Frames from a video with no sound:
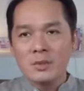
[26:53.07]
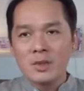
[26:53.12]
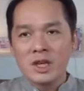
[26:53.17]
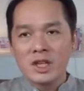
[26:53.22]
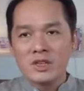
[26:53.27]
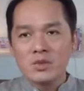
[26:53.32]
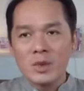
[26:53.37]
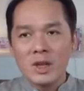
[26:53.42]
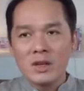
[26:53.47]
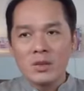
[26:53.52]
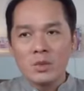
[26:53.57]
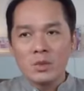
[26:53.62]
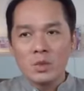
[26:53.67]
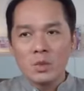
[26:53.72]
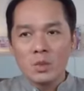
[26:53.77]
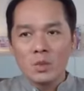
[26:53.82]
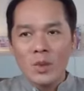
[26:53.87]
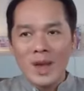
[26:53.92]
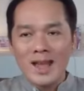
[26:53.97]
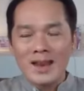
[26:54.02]
because
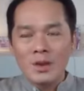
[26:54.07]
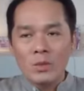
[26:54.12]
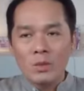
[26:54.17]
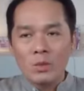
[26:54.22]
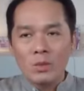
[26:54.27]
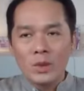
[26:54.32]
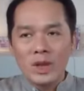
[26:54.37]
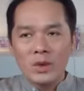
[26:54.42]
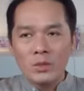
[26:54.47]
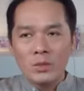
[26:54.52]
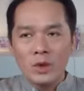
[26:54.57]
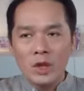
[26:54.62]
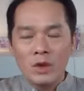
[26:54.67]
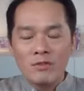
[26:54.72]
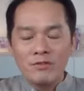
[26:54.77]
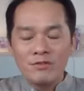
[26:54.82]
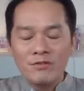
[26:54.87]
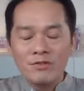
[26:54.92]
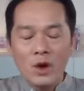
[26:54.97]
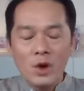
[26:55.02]
when
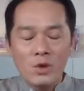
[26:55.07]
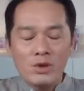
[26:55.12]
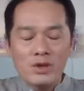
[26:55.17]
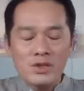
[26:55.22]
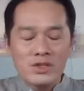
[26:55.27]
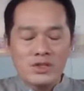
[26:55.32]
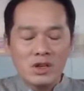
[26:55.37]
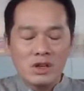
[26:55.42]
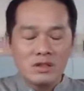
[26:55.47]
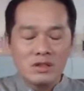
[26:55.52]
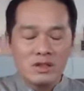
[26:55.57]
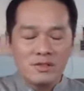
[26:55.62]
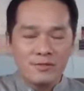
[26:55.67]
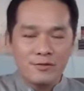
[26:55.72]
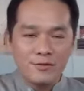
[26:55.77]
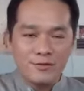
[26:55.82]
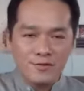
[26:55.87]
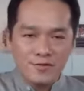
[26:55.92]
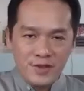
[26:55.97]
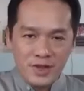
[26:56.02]
we focus on
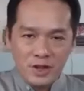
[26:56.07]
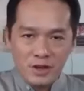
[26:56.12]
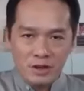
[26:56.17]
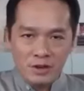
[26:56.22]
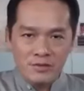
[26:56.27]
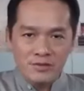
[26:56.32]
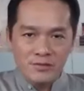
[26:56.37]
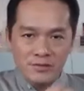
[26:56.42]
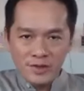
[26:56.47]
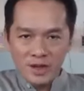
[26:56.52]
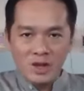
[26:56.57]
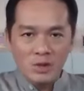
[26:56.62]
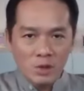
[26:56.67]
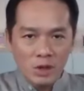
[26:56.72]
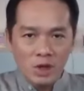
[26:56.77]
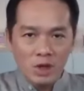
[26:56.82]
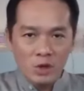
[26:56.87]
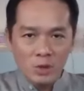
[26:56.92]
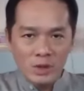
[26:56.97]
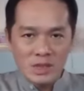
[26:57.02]
the fear
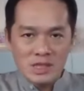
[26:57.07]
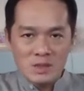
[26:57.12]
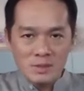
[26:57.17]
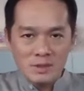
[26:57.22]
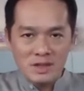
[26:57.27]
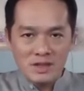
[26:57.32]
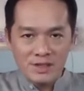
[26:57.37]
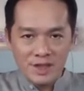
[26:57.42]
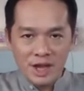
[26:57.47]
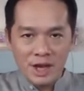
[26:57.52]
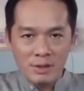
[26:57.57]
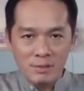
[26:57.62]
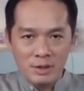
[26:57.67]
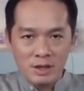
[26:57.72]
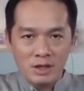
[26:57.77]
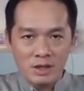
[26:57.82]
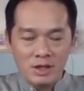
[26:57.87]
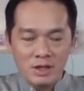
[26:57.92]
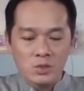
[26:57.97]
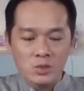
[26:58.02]
will always be there,
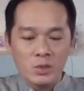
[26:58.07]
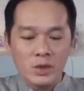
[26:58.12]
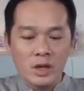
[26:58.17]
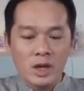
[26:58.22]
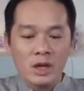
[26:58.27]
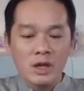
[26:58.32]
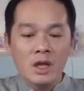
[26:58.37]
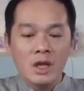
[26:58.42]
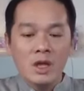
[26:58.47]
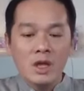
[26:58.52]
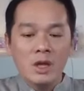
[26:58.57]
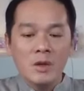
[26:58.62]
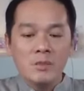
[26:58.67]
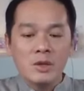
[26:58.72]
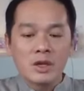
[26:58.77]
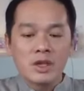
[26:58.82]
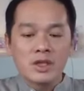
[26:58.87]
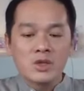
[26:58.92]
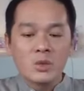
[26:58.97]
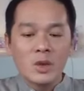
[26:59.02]
because
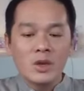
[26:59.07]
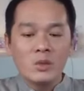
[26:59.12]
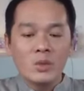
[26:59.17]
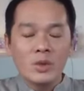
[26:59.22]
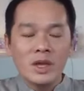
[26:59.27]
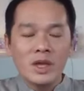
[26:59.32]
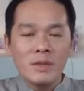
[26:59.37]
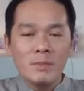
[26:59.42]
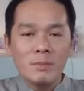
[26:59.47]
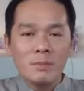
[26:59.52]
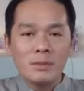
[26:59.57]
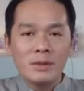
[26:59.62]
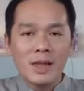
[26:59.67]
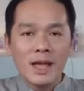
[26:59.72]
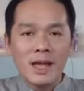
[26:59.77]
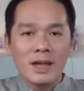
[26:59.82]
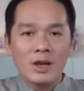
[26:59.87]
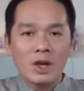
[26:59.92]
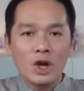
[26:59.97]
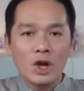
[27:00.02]
when we
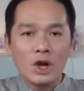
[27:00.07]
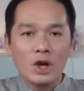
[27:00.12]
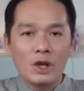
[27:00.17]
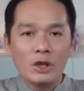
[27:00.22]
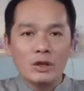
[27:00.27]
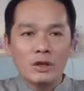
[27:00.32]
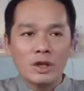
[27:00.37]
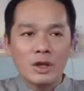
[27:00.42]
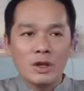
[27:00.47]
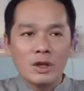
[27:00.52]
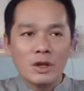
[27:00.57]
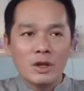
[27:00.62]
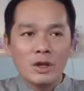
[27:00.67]
plan on